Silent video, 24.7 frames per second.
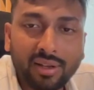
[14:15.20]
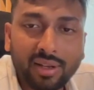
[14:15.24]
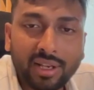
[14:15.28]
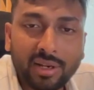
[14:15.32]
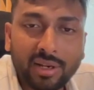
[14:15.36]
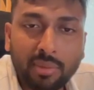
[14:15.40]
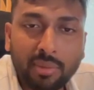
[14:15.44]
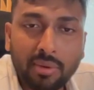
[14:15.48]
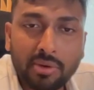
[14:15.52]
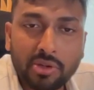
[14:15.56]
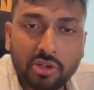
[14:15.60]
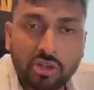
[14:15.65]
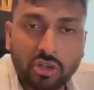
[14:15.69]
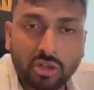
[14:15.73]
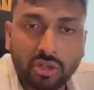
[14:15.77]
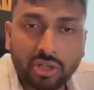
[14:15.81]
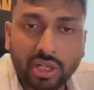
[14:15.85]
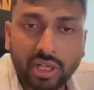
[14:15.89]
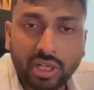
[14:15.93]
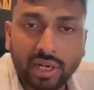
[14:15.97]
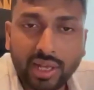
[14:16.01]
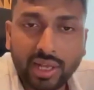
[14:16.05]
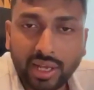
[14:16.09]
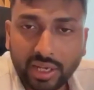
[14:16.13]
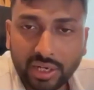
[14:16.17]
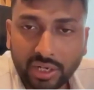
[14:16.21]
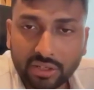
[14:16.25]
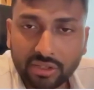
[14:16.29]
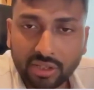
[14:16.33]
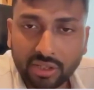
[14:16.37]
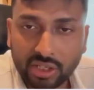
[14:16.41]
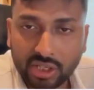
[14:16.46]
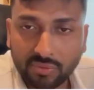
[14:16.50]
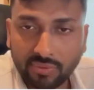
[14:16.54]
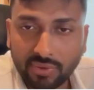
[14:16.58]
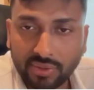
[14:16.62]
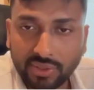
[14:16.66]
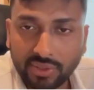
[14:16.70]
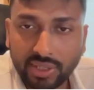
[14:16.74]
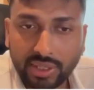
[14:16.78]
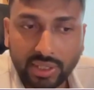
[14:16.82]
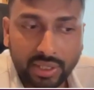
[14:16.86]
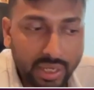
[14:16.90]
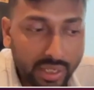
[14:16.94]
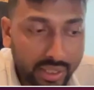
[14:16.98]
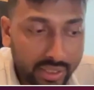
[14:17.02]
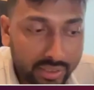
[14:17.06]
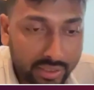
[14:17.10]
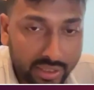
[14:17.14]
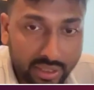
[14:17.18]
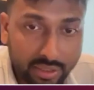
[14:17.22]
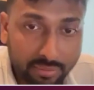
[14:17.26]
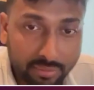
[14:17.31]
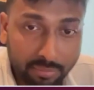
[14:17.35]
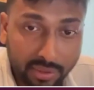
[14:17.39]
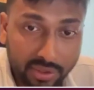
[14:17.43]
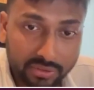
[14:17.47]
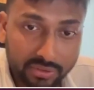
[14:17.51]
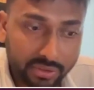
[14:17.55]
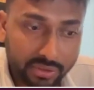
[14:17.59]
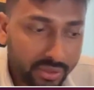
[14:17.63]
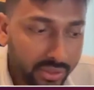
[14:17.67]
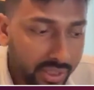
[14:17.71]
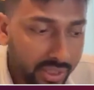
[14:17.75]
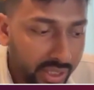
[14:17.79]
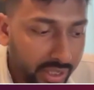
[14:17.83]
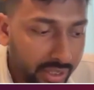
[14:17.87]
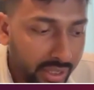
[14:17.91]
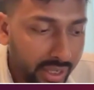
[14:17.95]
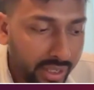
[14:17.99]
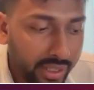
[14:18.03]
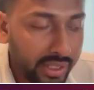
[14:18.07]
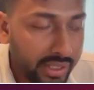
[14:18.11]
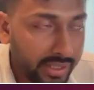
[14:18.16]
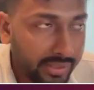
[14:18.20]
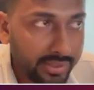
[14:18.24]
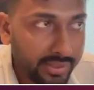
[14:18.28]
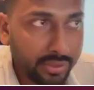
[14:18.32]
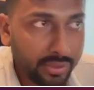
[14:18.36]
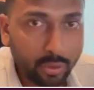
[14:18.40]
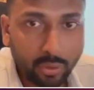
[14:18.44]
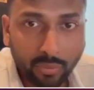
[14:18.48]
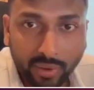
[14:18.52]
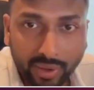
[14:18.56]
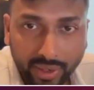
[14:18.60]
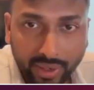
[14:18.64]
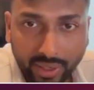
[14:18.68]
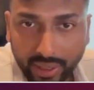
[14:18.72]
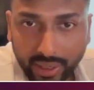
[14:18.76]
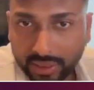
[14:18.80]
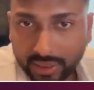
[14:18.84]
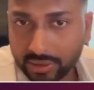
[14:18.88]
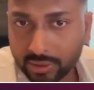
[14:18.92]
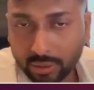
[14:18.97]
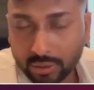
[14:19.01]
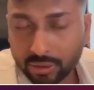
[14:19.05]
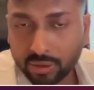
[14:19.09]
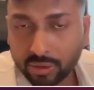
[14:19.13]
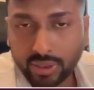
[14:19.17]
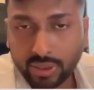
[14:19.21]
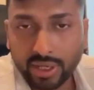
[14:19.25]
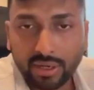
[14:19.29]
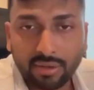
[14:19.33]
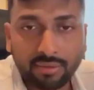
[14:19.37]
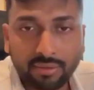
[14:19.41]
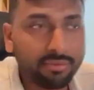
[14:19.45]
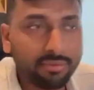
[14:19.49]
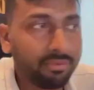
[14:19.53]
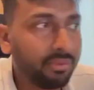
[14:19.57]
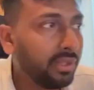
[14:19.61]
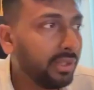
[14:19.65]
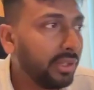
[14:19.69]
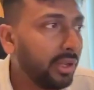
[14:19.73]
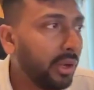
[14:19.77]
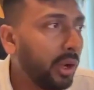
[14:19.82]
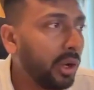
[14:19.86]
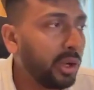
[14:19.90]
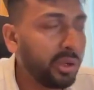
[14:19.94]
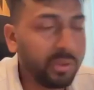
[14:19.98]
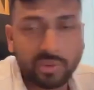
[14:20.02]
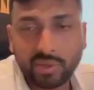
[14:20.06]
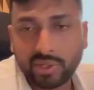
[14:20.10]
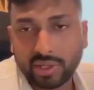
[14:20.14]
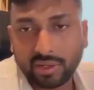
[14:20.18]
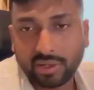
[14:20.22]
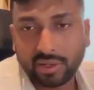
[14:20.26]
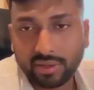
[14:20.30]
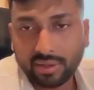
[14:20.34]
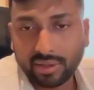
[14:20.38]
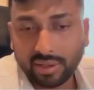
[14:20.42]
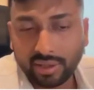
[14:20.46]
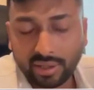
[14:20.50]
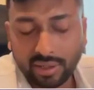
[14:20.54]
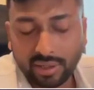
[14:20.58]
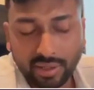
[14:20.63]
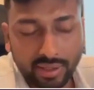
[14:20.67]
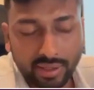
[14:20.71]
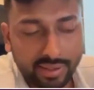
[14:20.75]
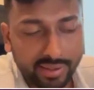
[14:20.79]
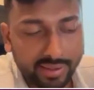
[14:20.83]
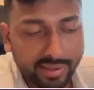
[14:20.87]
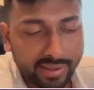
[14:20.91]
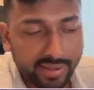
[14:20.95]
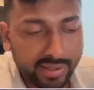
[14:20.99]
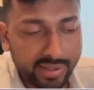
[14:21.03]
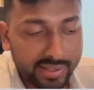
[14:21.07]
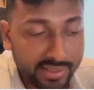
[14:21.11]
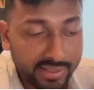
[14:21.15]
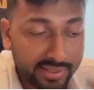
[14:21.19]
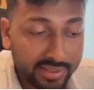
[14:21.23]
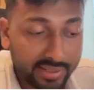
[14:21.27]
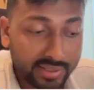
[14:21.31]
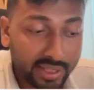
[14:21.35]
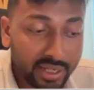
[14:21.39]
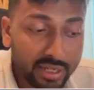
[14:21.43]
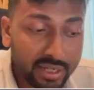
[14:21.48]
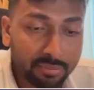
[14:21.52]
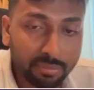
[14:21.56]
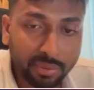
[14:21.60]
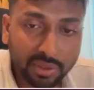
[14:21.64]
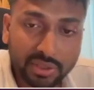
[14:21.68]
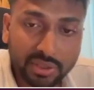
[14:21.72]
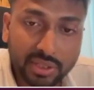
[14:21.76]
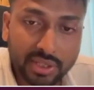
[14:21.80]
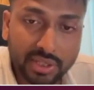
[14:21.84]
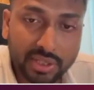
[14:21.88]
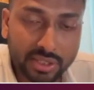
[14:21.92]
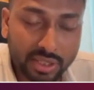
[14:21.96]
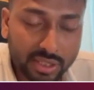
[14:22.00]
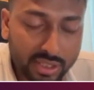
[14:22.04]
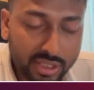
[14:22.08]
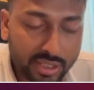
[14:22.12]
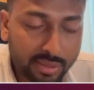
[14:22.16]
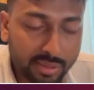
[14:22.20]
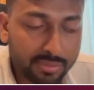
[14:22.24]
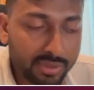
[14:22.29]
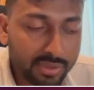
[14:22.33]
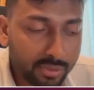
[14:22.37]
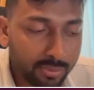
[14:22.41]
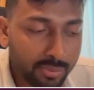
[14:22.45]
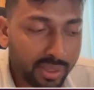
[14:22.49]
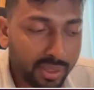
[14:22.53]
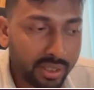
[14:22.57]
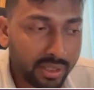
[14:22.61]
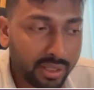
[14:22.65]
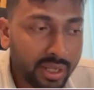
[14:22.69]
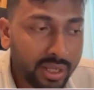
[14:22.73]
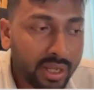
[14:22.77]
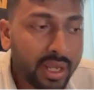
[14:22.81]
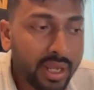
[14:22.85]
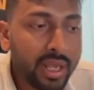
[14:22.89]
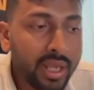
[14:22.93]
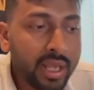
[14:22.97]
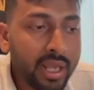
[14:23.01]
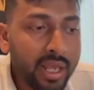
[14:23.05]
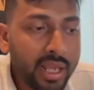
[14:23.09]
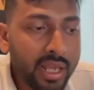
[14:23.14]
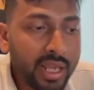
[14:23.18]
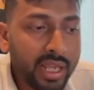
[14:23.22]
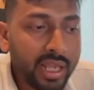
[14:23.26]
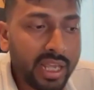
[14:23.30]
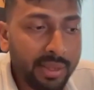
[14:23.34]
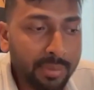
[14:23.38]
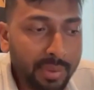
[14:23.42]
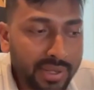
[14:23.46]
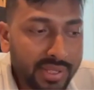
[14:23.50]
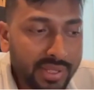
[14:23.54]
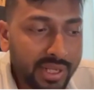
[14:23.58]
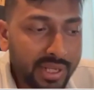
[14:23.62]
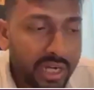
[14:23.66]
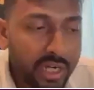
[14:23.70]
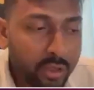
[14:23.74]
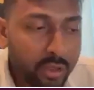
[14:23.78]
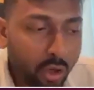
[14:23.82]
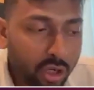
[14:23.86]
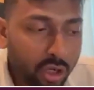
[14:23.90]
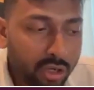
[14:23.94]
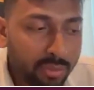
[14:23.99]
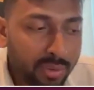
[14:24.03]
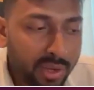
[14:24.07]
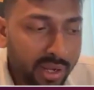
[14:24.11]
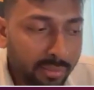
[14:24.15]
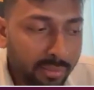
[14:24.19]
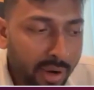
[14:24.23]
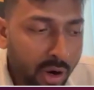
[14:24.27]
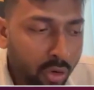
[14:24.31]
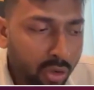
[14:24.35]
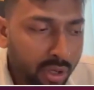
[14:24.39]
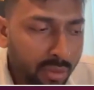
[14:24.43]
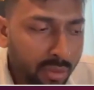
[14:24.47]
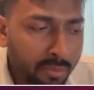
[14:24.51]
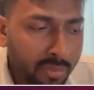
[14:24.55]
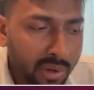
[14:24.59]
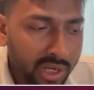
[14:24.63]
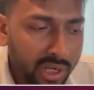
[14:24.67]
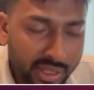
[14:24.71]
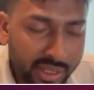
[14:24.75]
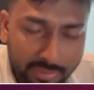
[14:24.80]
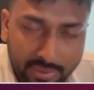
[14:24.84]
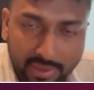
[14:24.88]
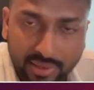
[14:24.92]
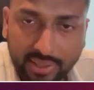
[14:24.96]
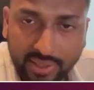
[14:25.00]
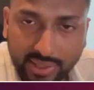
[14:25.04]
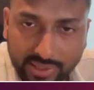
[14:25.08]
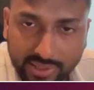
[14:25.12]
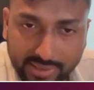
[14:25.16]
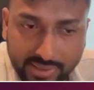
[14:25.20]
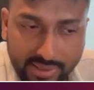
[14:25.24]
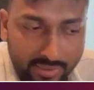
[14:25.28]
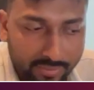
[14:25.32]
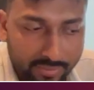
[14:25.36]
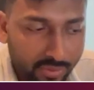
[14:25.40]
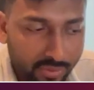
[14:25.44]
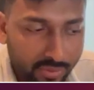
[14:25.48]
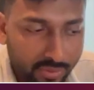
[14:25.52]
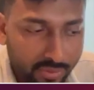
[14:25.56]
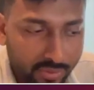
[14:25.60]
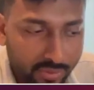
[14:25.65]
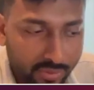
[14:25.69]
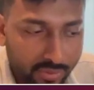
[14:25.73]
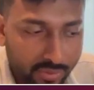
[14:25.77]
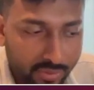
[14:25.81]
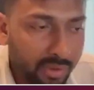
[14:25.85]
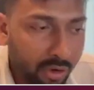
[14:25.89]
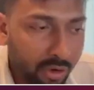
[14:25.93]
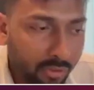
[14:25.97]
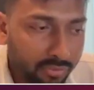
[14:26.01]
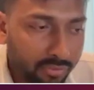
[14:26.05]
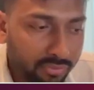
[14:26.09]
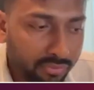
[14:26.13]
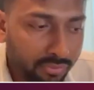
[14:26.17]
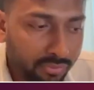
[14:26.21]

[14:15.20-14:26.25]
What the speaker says: in my journey, like in such a way that, like, that person did. Like, he's a Druvare, he's also kind of on Twitter. He's still in Persistent Systems, but he basically taught me about multiple things. For example, of